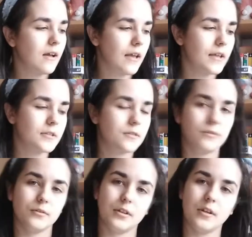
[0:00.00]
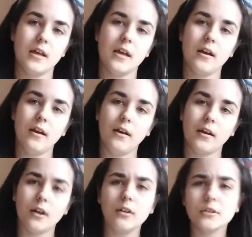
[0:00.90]
has on the
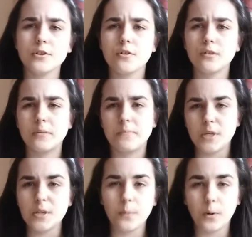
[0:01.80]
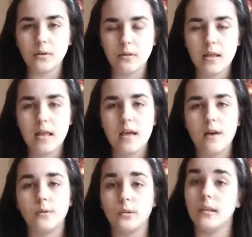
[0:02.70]
culture, on the people,
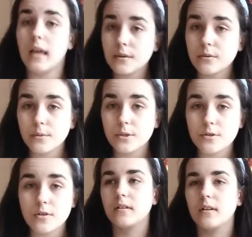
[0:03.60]
on the language.